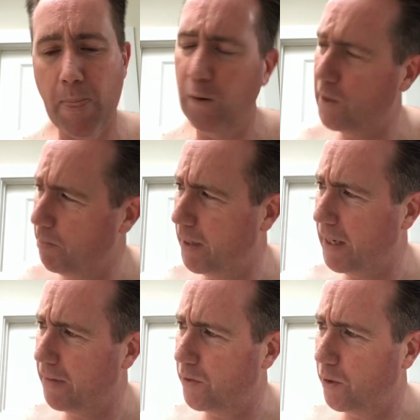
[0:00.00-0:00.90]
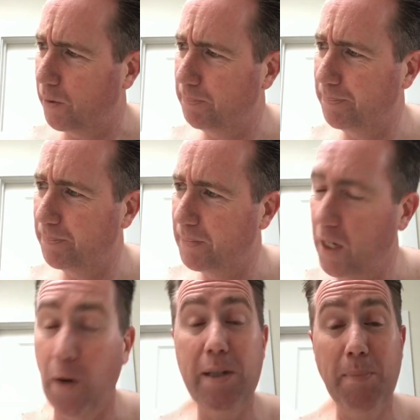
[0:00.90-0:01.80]
Or is it Monday afternoon?
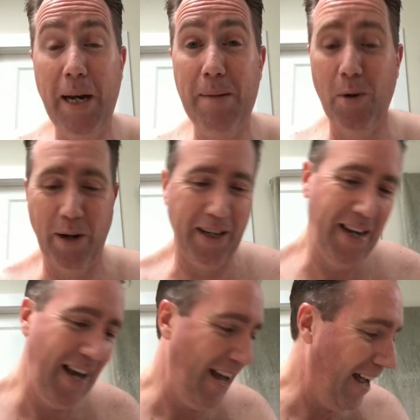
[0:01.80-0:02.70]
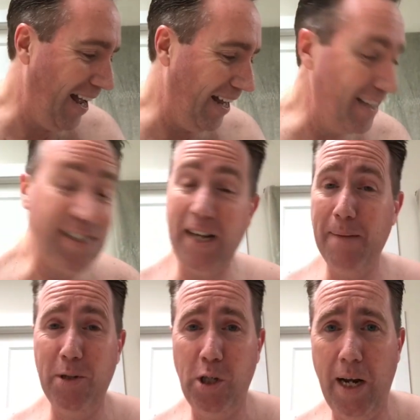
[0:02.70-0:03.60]
No, it's Monday morning, and it's
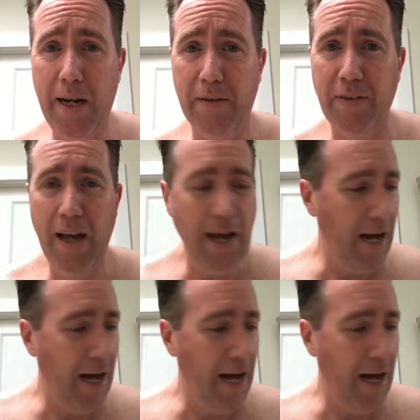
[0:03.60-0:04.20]
time to shave.